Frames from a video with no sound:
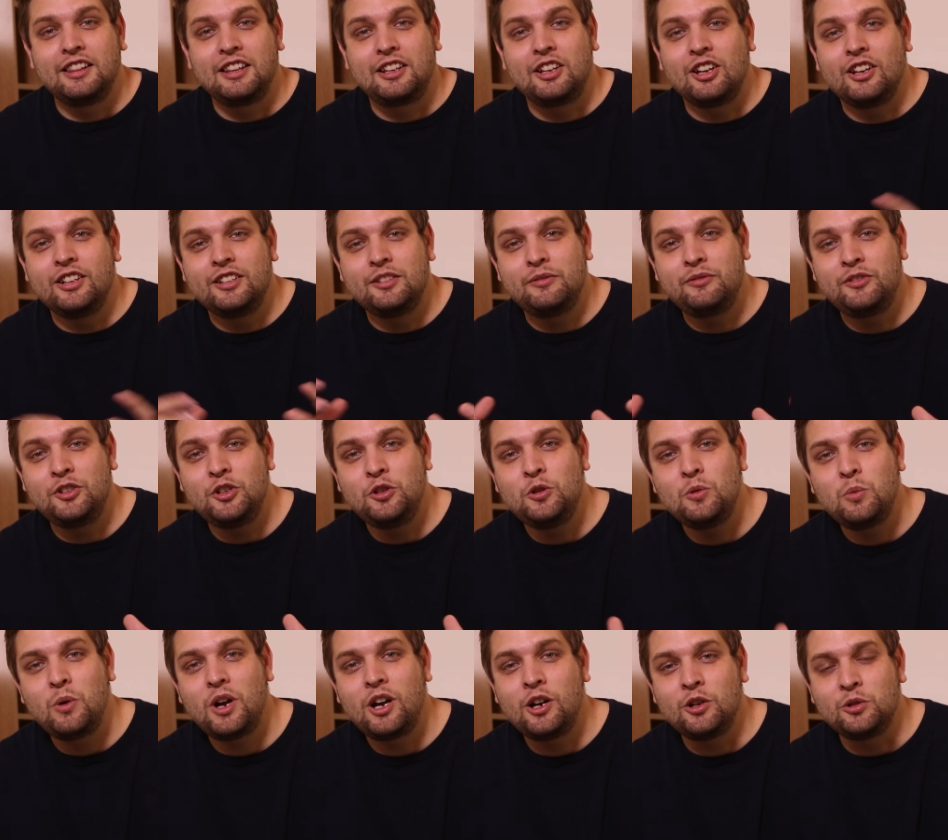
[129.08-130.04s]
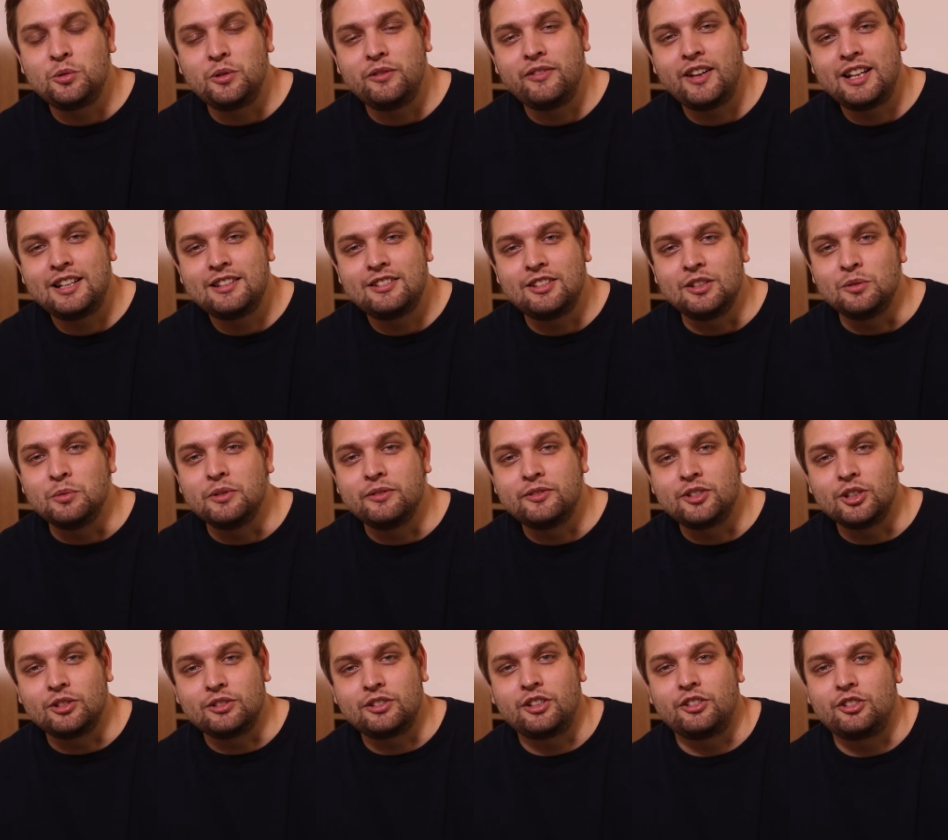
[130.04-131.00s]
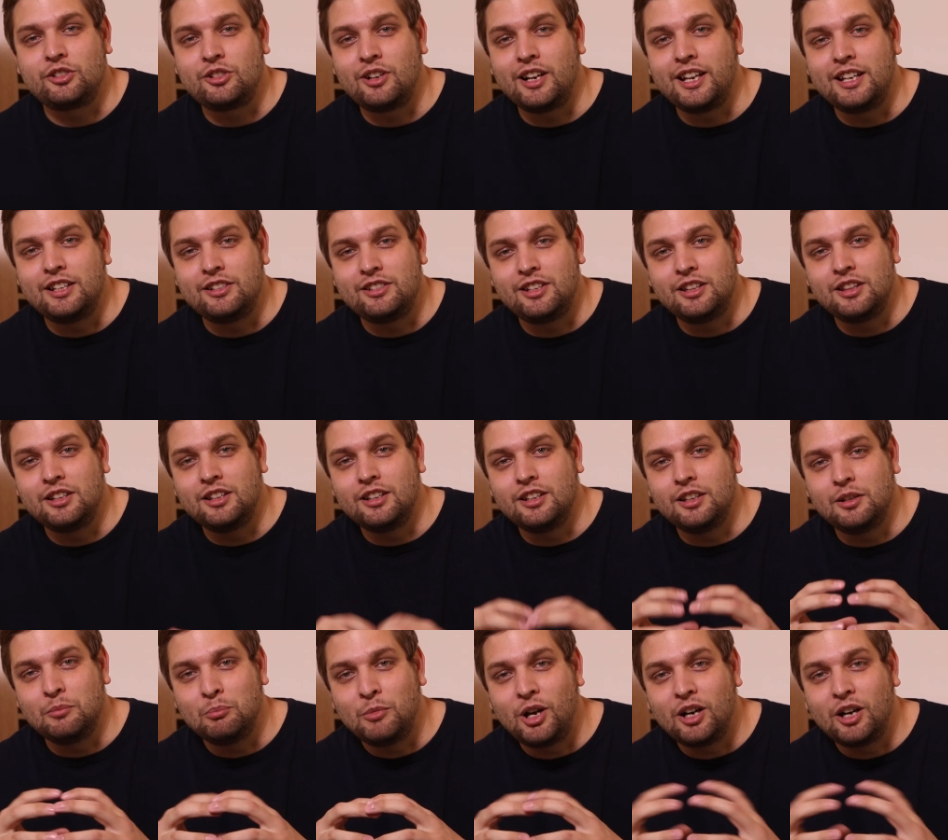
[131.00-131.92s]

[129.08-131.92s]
The kind of new world we've entered with Doctor Strange in the